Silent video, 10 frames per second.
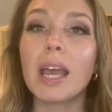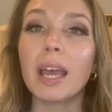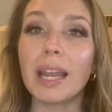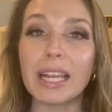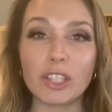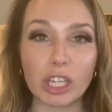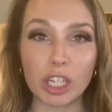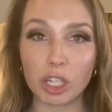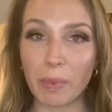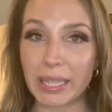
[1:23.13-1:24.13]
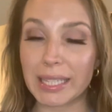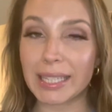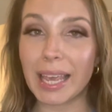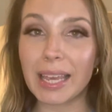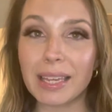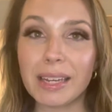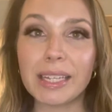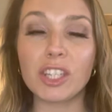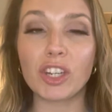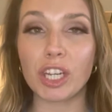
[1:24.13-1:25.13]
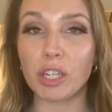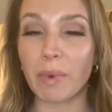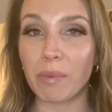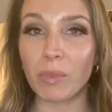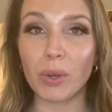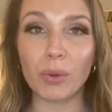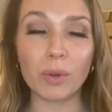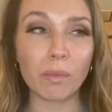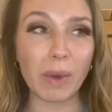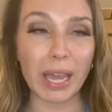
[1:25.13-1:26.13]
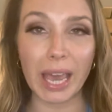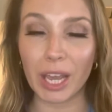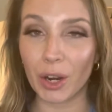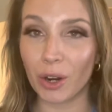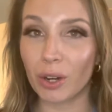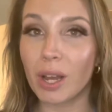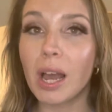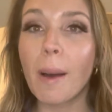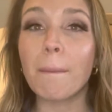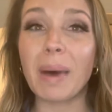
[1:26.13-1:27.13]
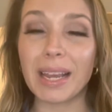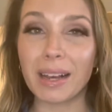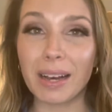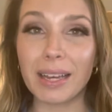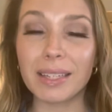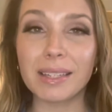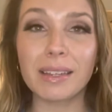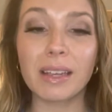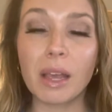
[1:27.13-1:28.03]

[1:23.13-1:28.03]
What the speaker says: it has changed my skin, it's changed my mood, my hair, my gut,